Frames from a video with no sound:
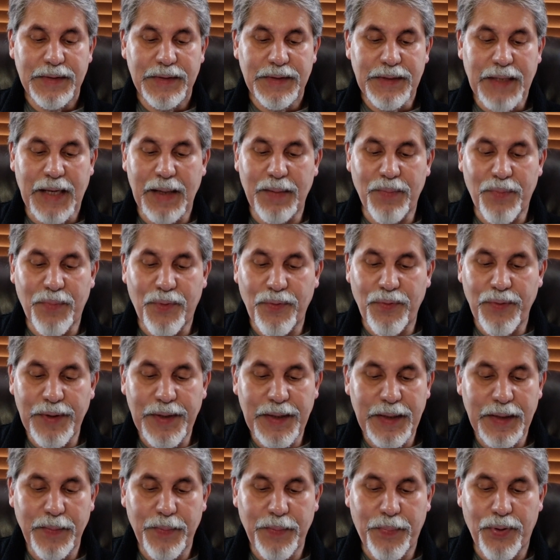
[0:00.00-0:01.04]

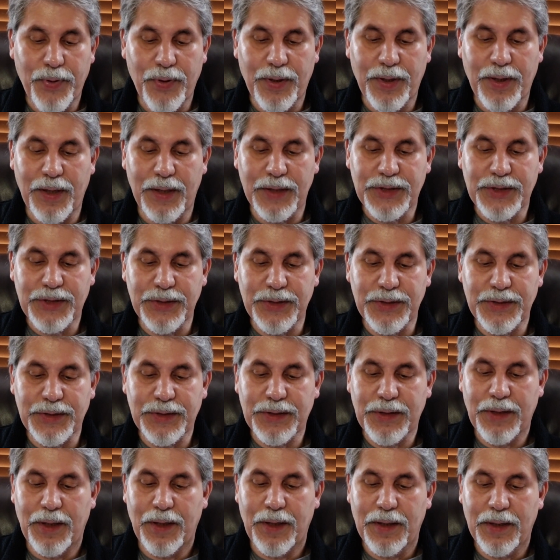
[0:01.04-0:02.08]
tambourine
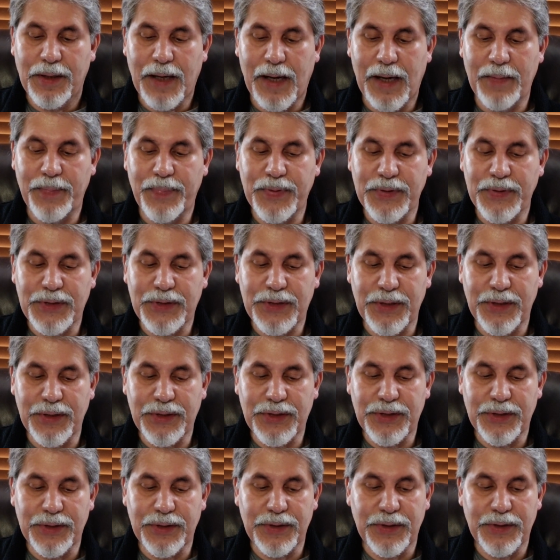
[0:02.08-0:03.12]
percussions
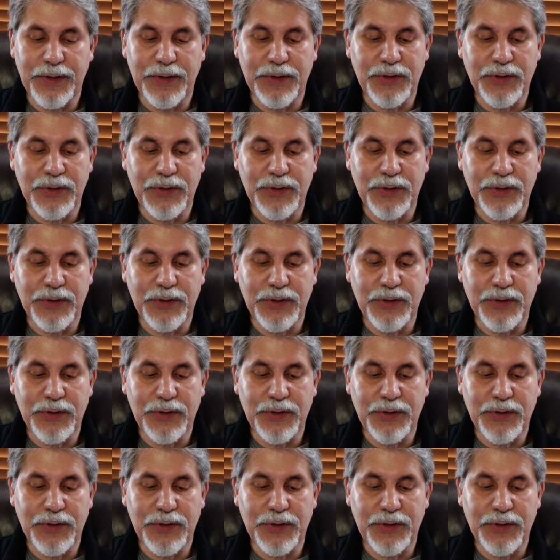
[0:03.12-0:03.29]
competition,